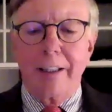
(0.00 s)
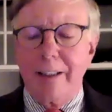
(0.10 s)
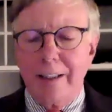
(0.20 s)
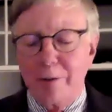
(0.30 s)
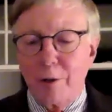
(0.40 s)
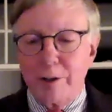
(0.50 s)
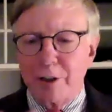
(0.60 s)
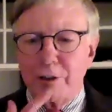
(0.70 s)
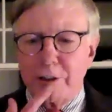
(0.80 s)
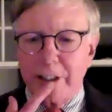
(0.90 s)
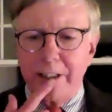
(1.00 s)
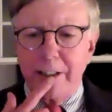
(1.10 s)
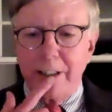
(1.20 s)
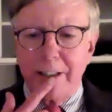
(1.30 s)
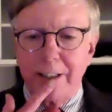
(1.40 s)
of course agree
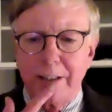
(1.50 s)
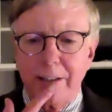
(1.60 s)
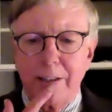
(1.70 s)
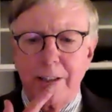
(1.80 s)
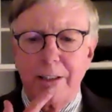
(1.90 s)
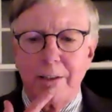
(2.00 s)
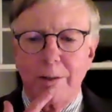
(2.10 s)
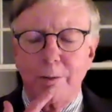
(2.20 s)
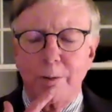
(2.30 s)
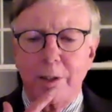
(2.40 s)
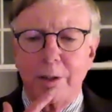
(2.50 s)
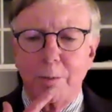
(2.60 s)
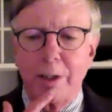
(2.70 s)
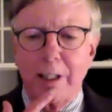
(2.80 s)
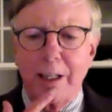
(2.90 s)

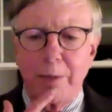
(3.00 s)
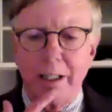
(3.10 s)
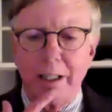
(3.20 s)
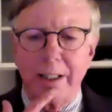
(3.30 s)
with that, Mike,